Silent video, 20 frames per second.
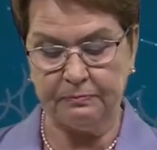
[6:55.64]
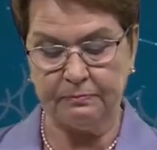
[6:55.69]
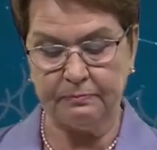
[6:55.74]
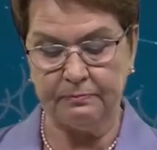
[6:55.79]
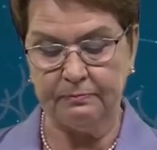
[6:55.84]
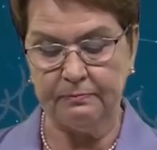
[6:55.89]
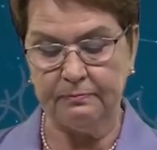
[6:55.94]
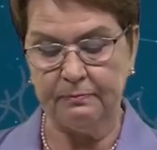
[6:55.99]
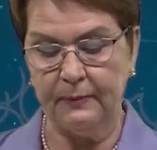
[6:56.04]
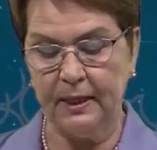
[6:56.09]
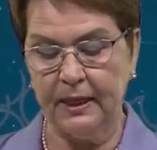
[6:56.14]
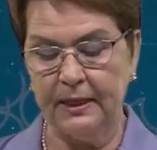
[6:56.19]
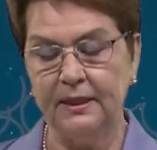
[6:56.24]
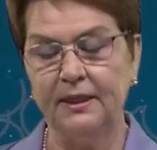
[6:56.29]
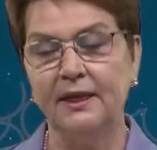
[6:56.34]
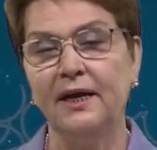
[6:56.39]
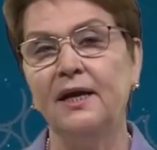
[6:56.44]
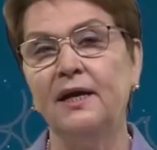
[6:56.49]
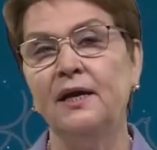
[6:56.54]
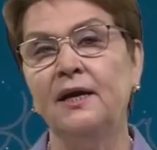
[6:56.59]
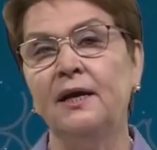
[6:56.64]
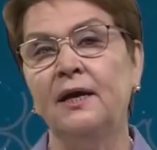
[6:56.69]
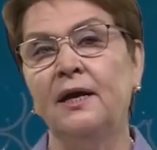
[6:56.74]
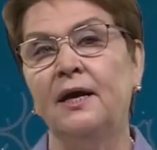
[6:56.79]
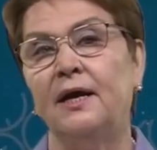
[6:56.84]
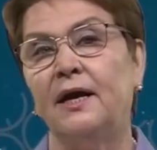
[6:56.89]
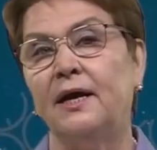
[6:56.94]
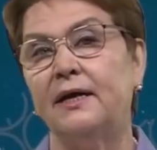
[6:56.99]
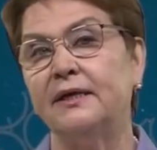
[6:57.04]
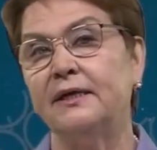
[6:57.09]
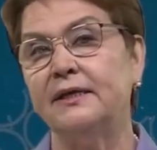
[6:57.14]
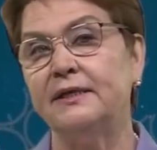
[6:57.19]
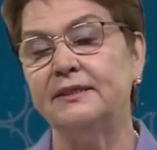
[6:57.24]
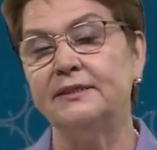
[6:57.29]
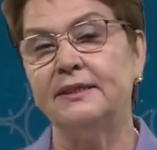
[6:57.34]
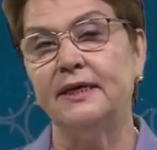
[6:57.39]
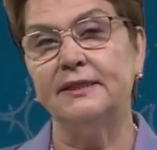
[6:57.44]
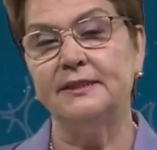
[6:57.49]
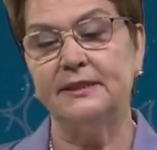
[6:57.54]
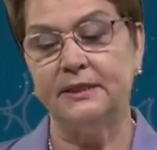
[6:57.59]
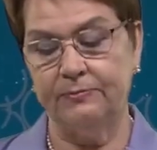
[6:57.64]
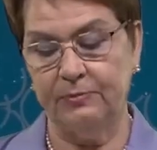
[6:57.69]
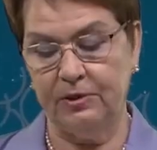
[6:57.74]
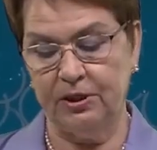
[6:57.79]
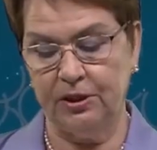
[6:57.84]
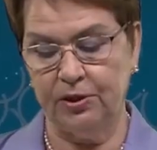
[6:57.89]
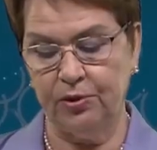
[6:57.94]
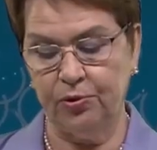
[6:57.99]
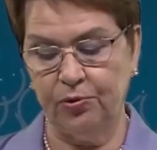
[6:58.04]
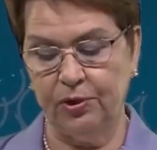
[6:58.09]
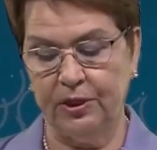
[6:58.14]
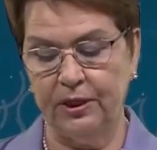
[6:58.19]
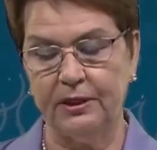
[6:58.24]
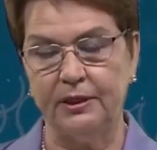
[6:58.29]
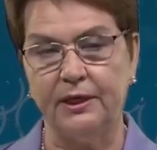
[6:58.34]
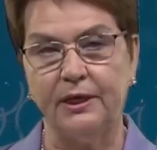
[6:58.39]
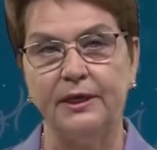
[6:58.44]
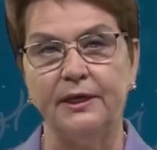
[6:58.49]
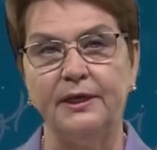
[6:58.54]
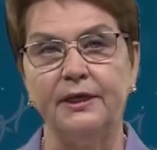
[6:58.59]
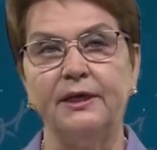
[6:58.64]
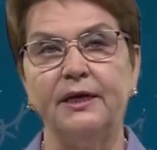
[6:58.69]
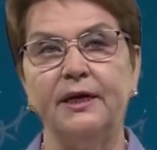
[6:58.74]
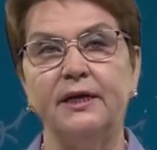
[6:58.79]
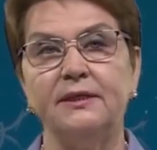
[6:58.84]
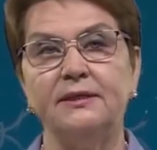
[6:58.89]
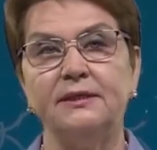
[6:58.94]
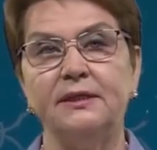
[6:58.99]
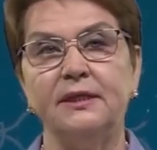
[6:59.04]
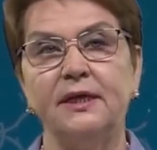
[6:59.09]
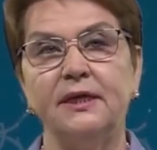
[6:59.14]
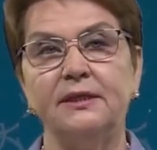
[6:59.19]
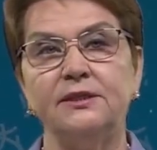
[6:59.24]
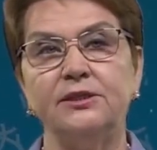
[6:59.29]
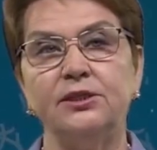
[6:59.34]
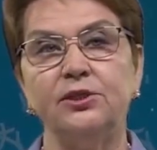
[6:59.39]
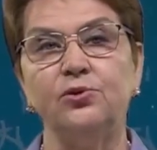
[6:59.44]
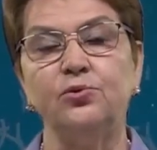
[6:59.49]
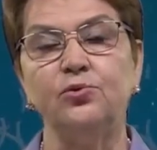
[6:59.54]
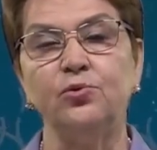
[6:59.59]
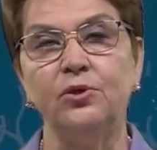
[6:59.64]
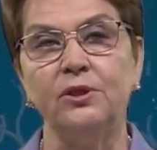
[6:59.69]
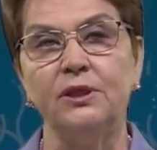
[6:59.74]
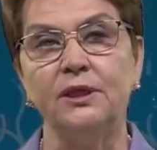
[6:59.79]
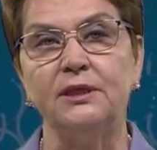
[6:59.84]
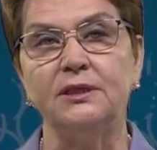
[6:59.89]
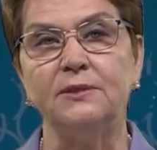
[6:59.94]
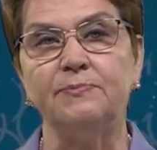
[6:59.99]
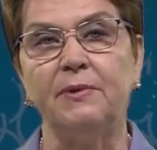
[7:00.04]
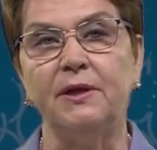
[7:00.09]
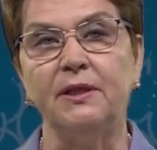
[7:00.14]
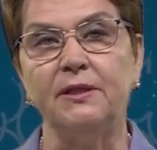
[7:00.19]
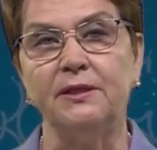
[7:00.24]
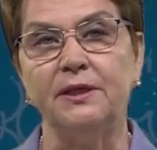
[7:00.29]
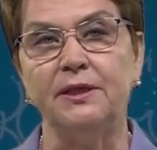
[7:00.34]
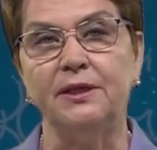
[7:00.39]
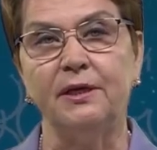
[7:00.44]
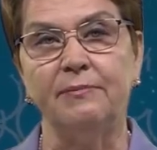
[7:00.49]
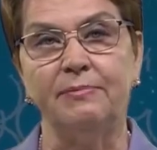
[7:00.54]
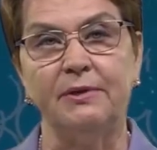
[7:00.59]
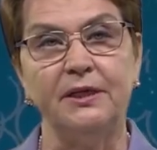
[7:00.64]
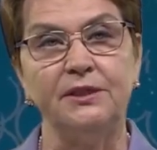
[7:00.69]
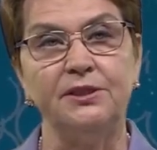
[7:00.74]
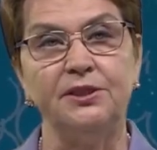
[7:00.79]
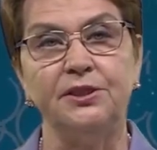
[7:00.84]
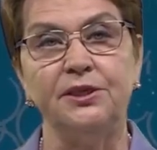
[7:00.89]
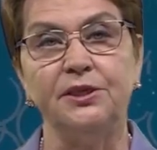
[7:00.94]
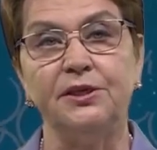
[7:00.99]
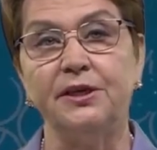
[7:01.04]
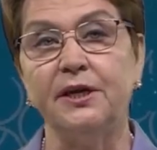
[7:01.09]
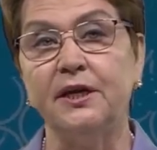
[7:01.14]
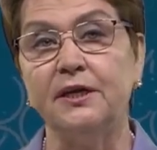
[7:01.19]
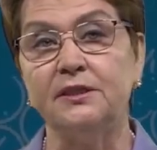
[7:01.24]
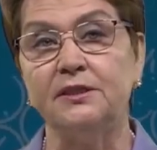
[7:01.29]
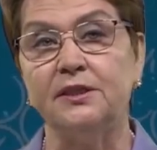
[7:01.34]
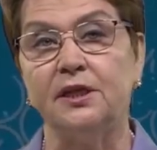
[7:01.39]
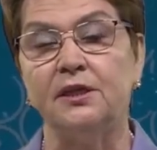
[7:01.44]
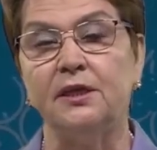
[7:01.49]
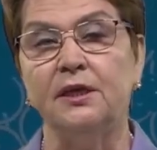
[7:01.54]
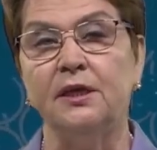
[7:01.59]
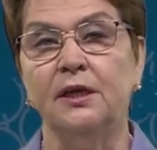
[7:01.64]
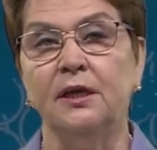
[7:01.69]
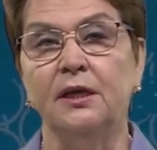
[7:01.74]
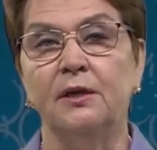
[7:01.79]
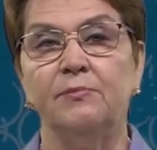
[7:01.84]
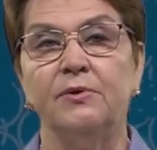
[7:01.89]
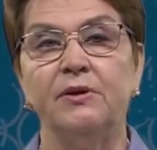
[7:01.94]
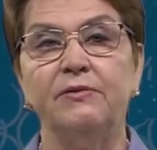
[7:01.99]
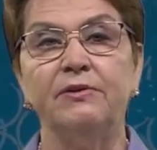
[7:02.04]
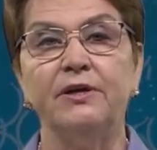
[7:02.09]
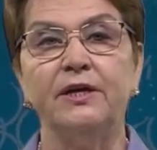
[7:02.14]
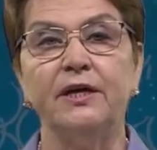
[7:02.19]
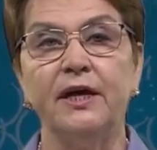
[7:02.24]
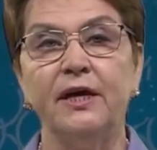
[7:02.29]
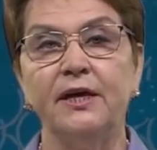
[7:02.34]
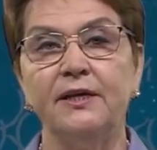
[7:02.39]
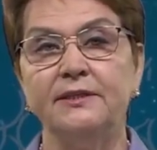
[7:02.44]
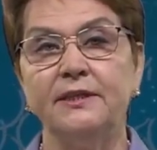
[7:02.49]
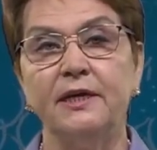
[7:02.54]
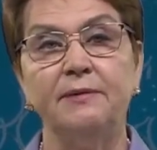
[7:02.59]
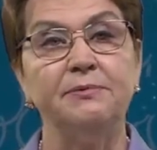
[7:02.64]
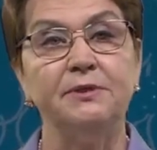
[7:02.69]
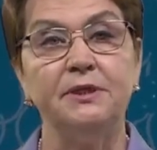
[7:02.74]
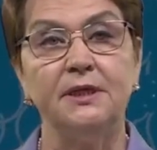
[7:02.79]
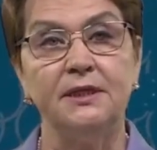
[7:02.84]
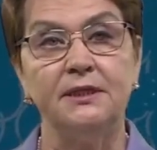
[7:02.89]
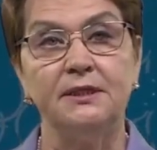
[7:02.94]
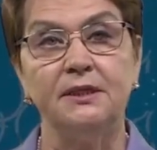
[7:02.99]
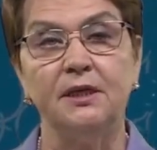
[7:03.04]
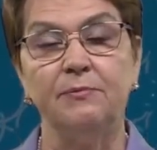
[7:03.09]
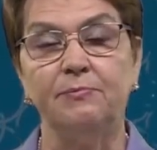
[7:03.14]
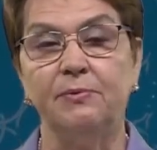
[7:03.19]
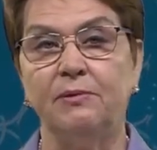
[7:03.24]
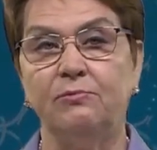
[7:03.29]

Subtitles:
seminars for organization of monitoring and coordination of the process. We